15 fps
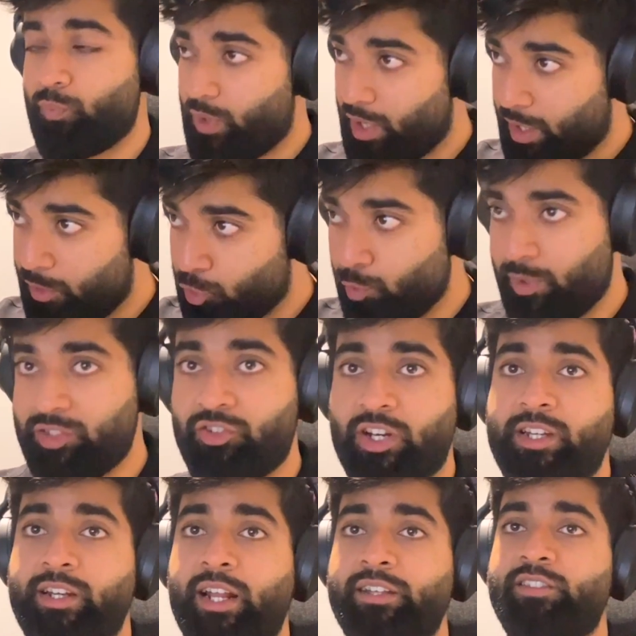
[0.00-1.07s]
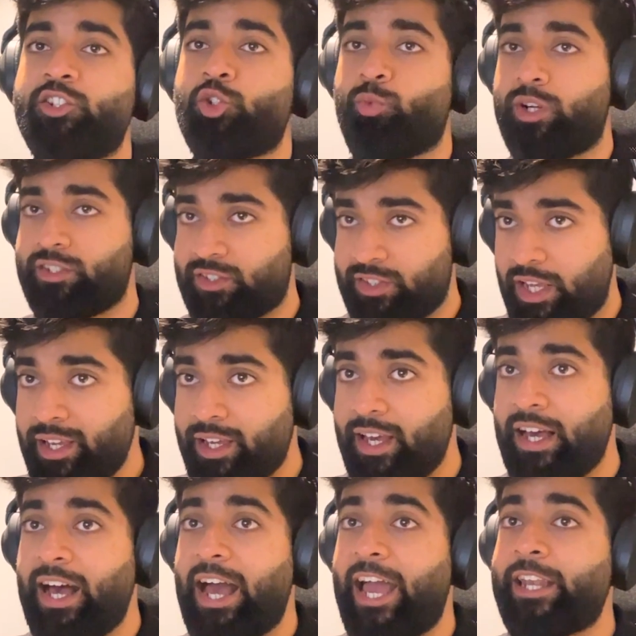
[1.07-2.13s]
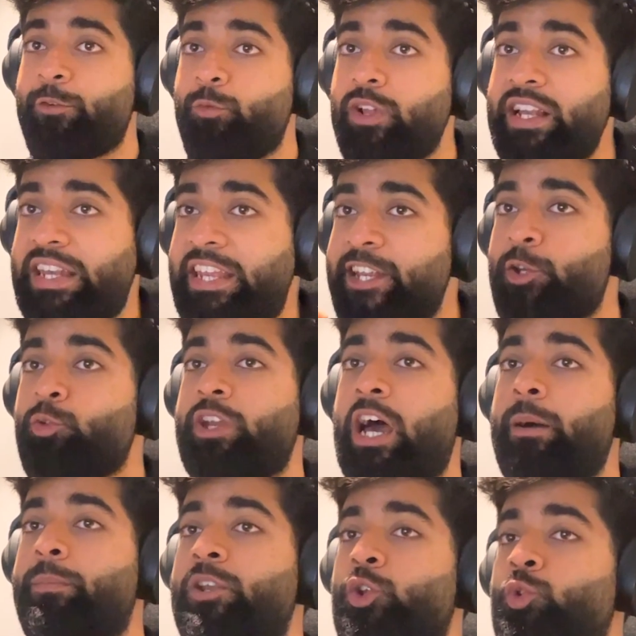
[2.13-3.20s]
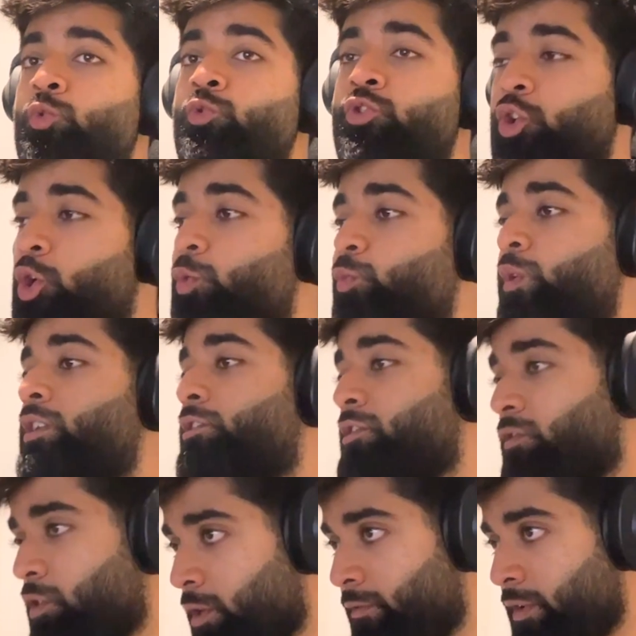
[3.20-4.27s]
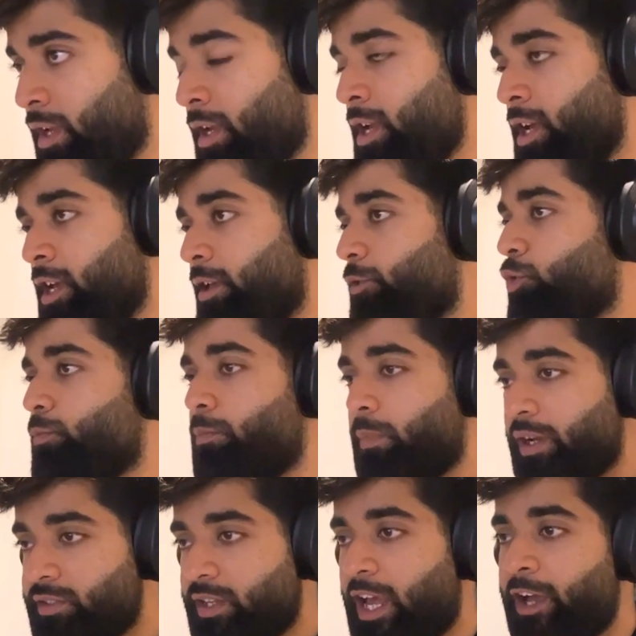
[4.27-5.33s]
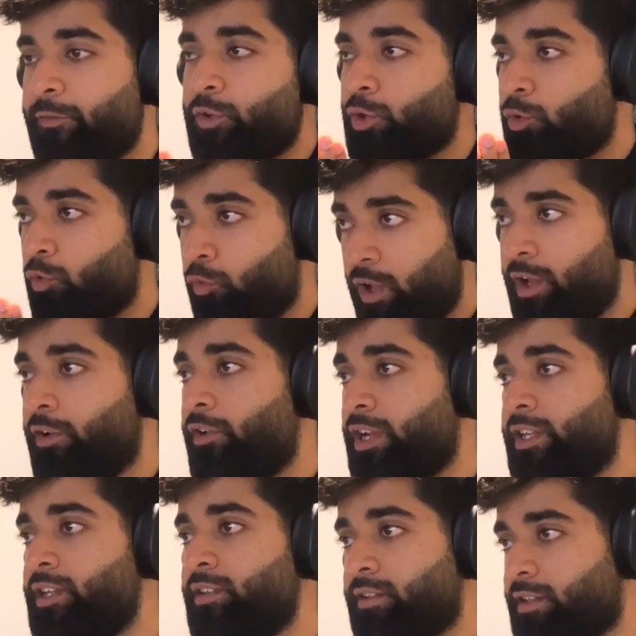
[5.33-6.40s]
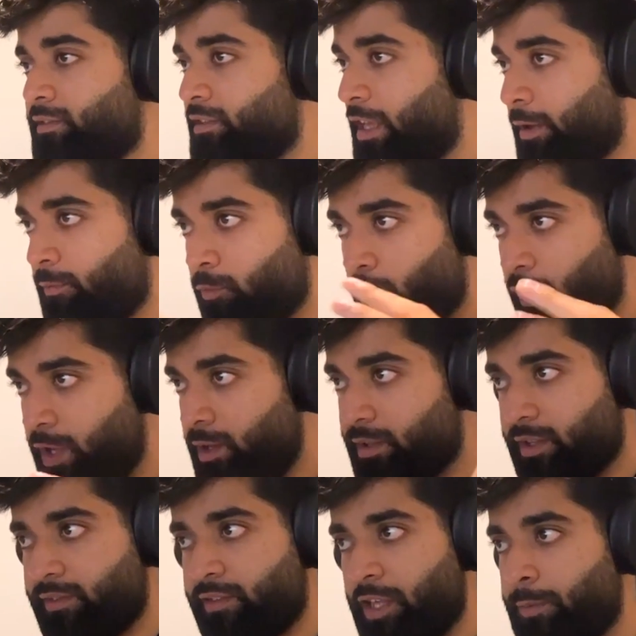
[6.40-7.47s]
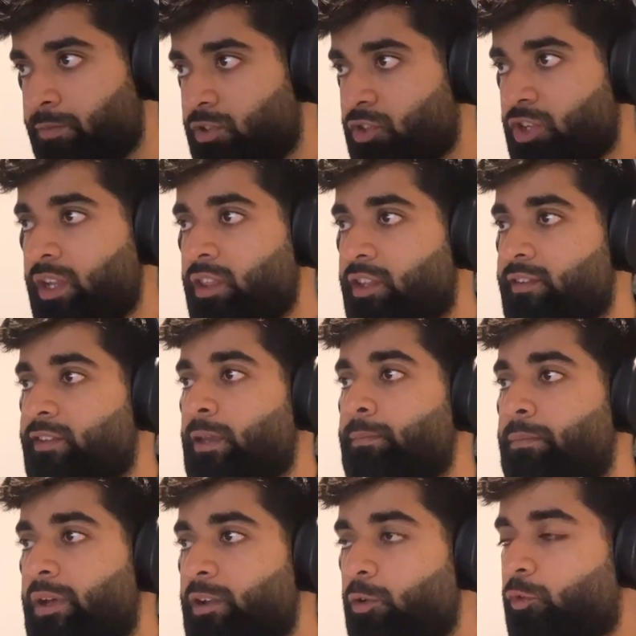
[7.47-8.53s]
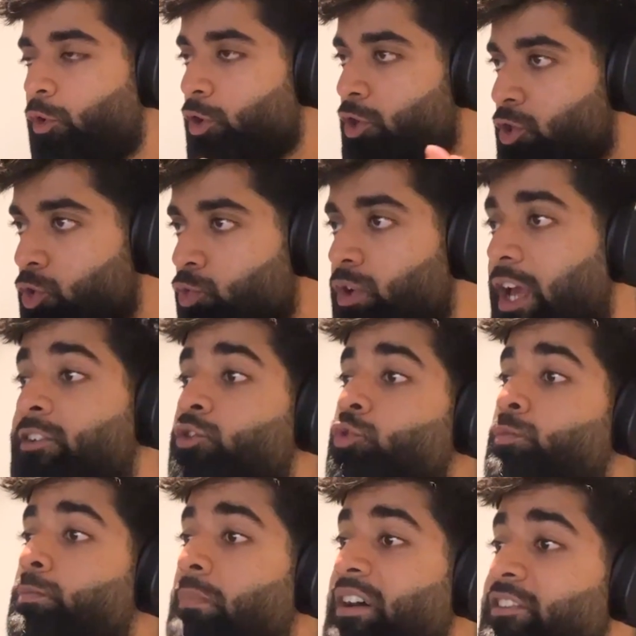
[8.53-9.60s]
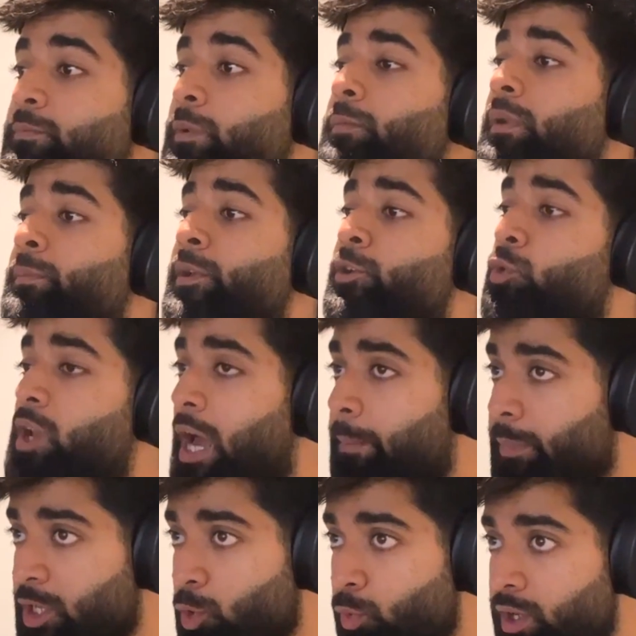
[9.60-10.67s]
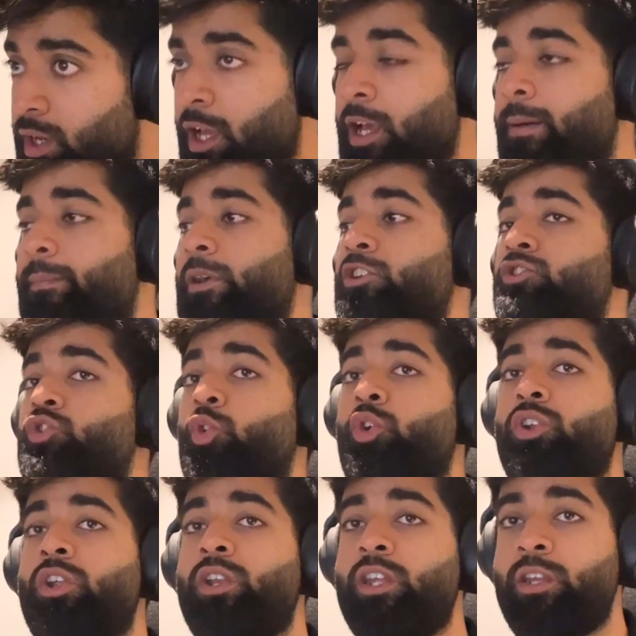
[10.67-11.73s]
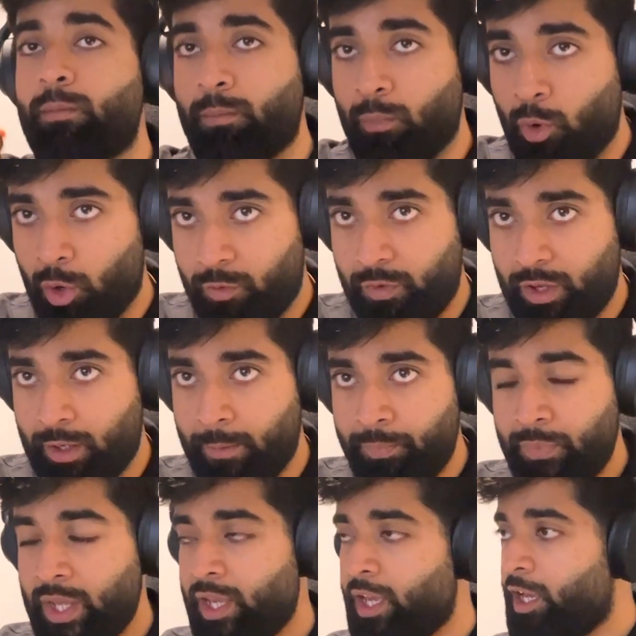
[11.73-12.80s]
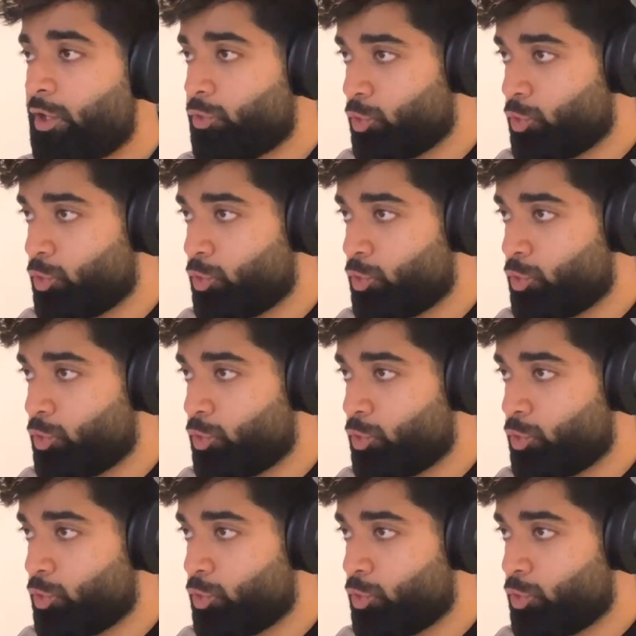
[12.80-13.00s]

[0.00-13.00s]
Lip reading: you must recognize that you are sick and will need to tap into your will reserve. You must have your will ready, the same will, the same strength, the same mental fortitude, and you must be prepared to tap into it because you're going to need more of it. You